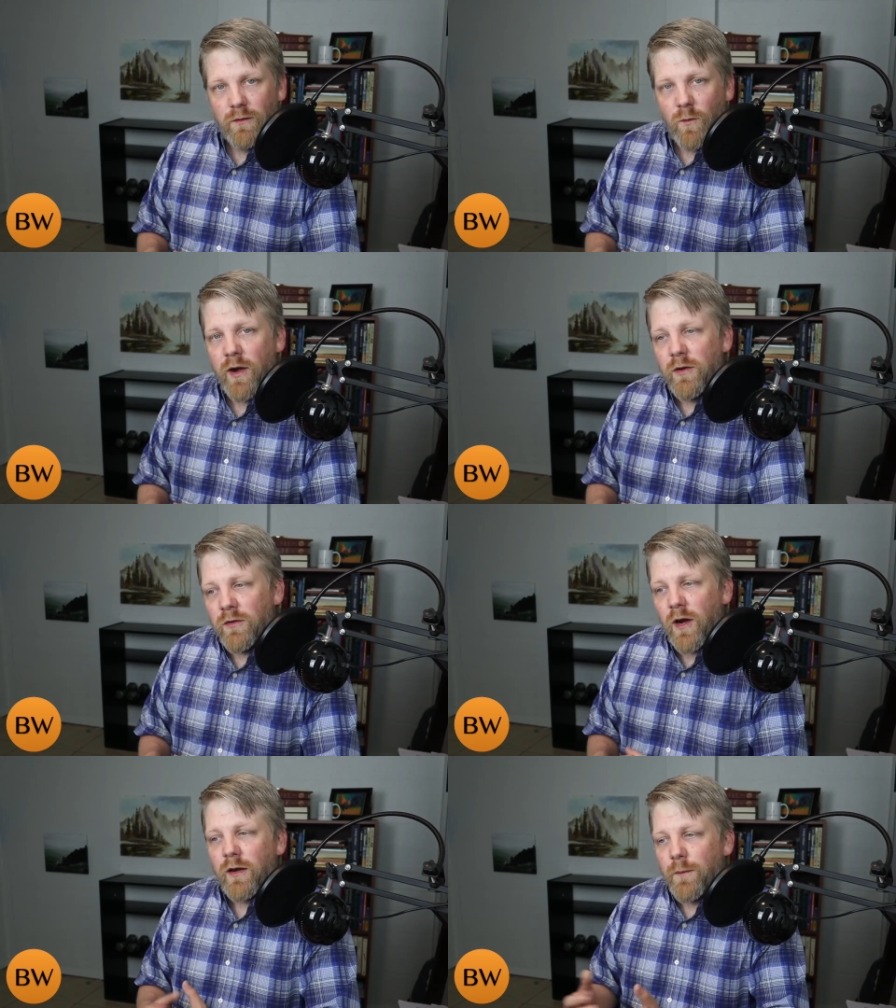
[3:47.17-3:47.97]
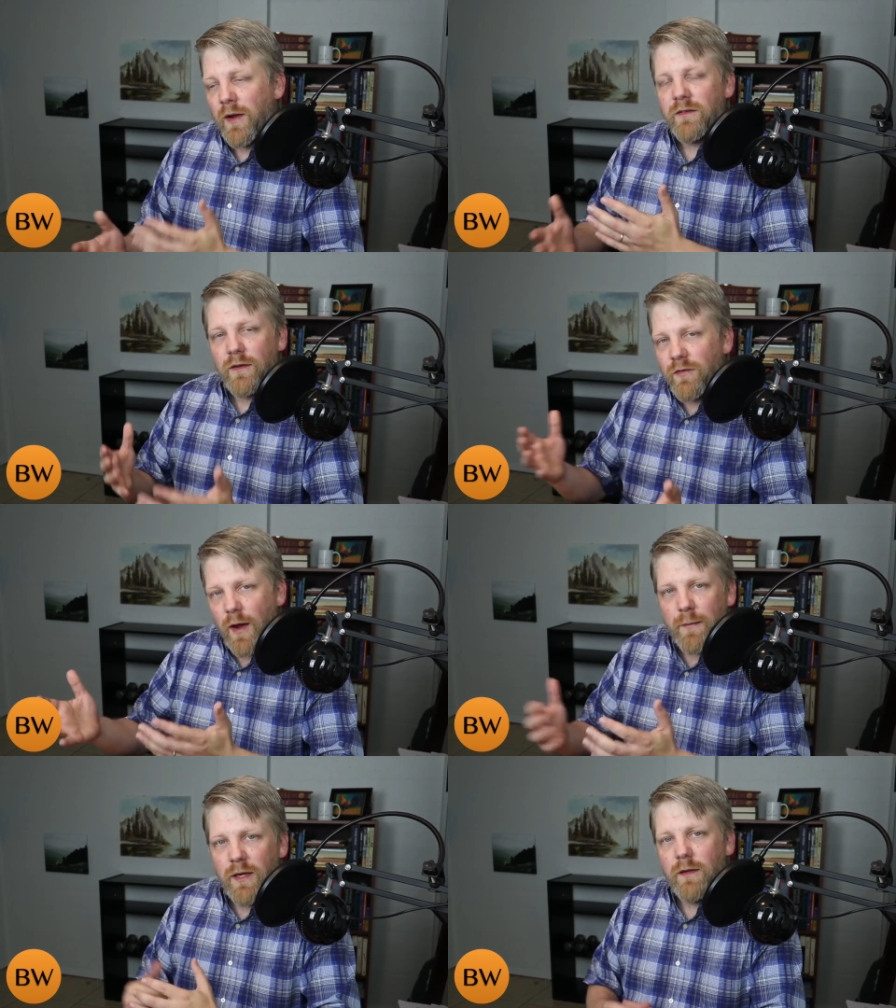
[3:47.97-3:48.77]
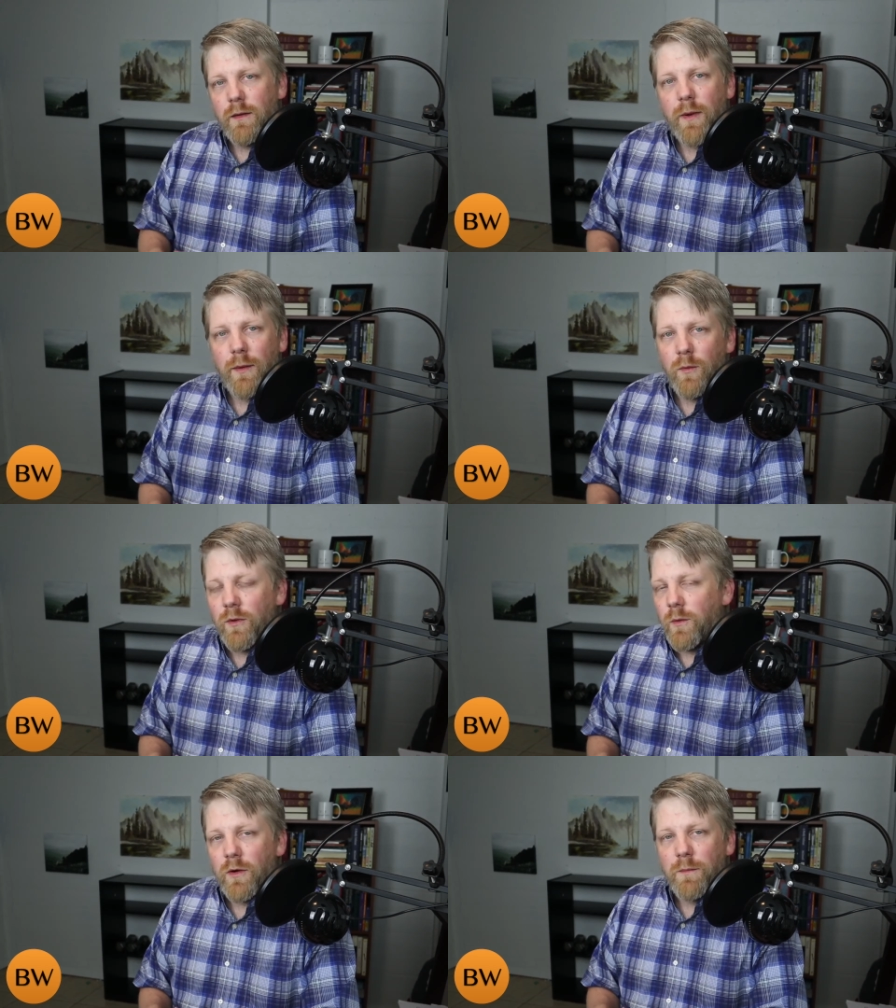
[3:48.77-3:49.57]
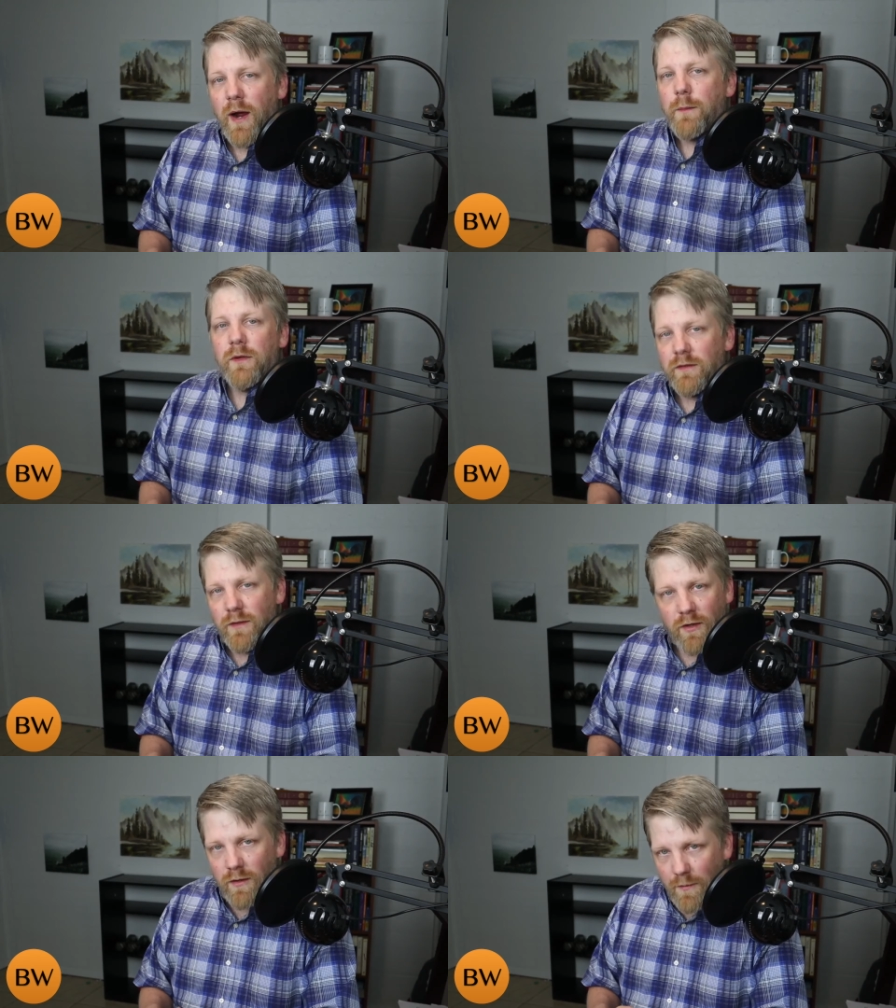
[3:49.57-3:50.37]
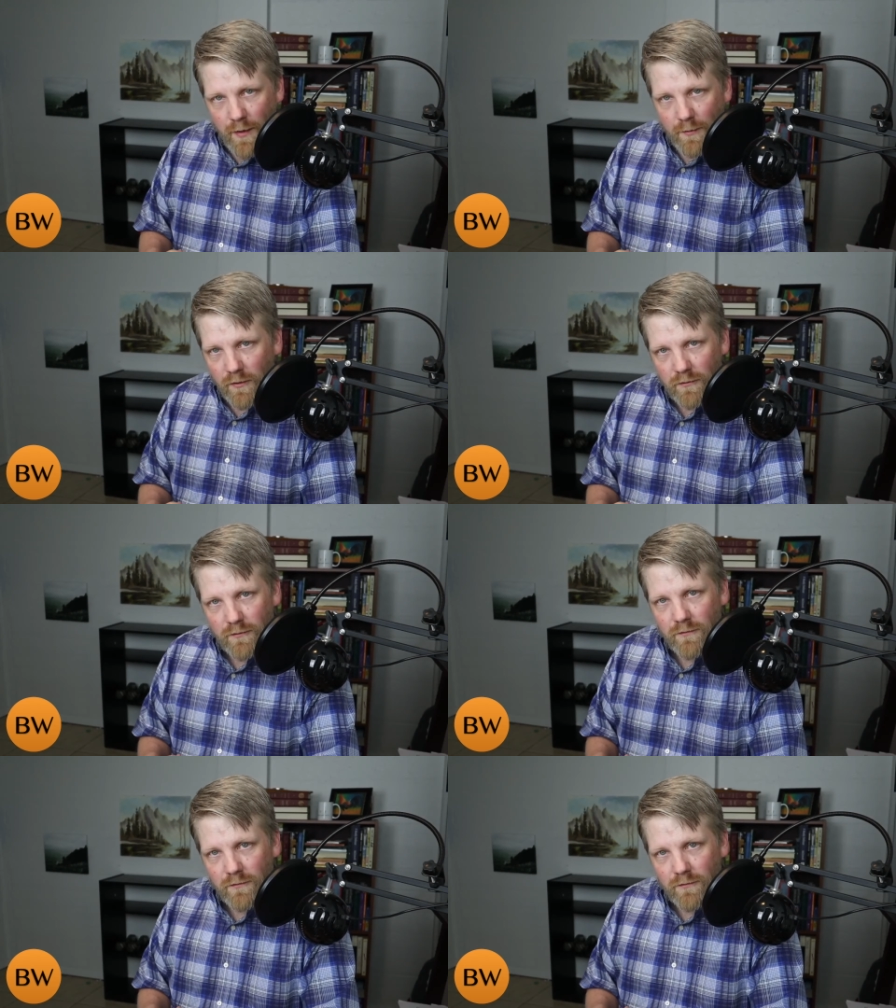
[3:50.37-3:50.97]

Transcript: Why are you talking about stuff not being in the Bible when the word Bible isn't even in the Bible?